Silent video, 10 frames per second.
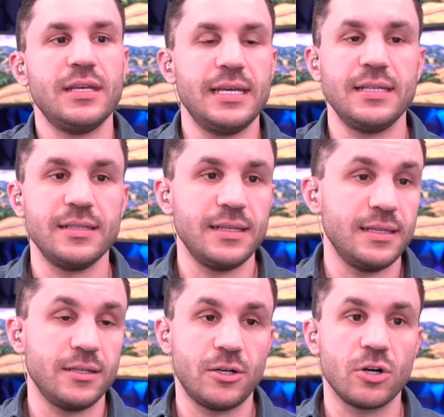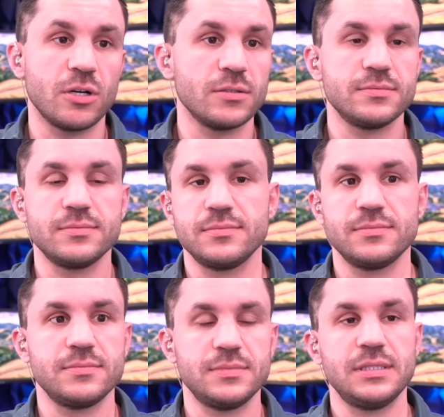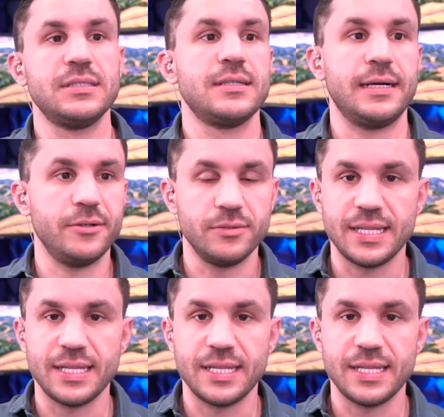in in our I don't know,